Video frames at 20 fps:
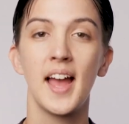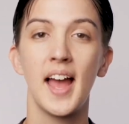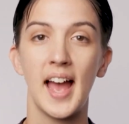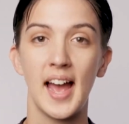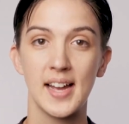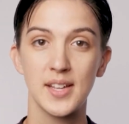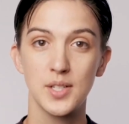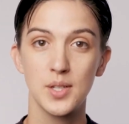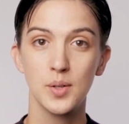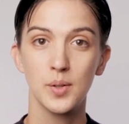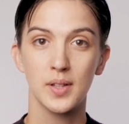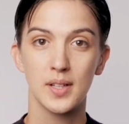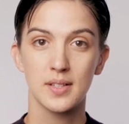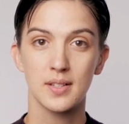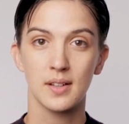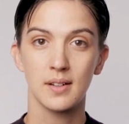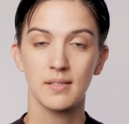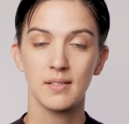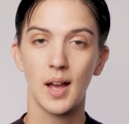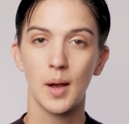As you
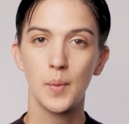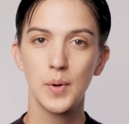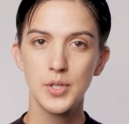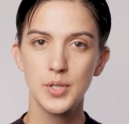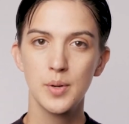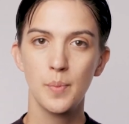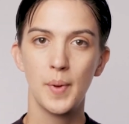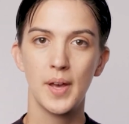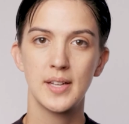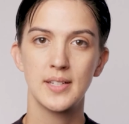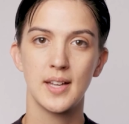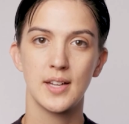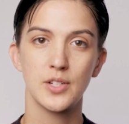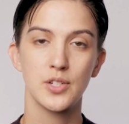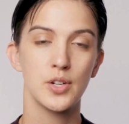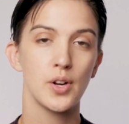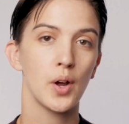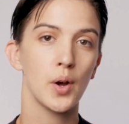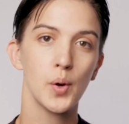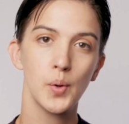listen, I want you to pay
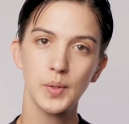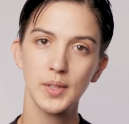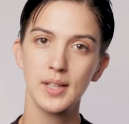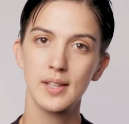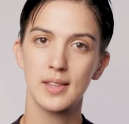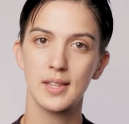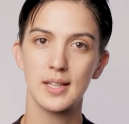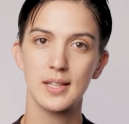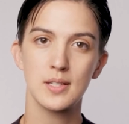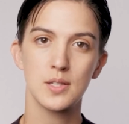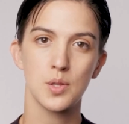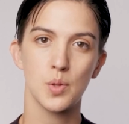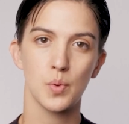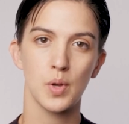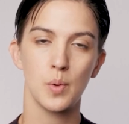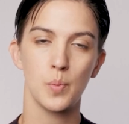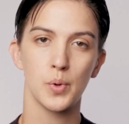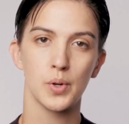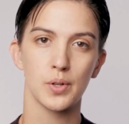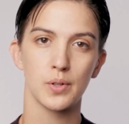attention to only these 3
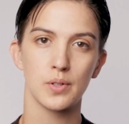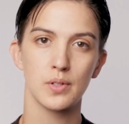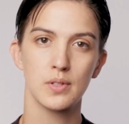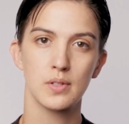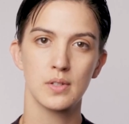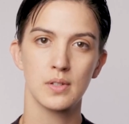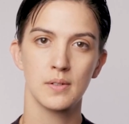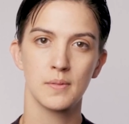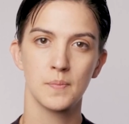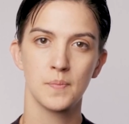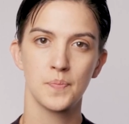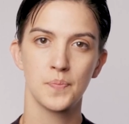words.